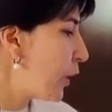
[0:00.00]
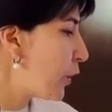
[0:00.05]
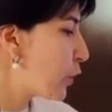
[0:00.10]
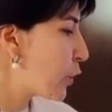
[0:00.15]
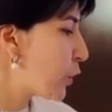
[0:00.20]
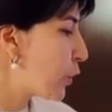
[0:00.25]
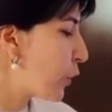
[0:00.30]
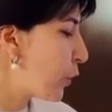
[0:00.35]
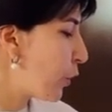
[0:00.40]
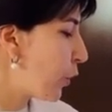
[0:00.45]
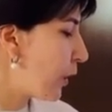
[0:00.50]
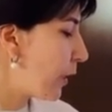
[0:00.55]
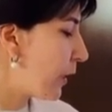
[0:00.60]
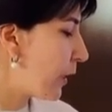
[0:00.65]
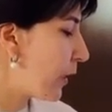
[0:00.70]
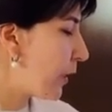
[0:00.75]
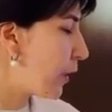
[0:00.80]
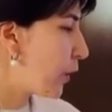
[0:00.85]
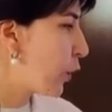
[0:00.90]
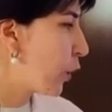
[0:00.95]
to
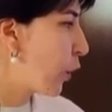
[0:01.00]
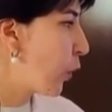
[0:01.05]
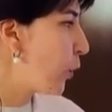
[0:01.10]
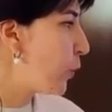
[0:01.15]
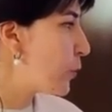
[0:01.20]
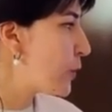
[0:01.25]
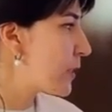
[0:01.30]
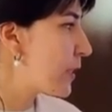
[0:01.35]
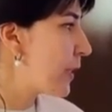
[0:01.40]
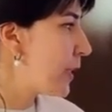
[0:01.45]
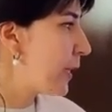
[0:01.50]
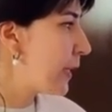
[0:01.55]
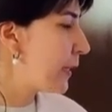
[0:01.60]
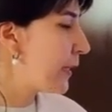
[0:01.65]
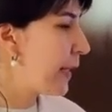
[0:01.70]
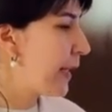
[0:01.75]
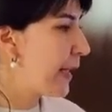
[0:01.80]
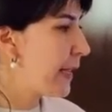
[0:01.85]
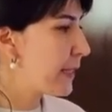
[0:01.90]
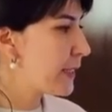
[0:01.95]
growth
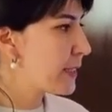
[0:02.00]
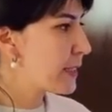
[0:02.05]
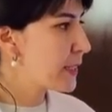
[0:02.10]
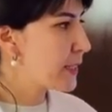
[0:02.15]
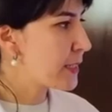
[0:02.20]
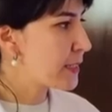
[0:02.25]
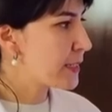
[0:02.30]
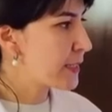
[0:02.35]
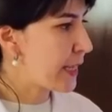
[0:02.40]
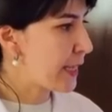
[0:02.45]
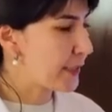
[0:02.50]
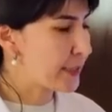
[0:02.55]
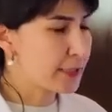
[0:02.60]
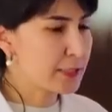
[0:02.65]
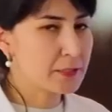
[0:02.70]
like that.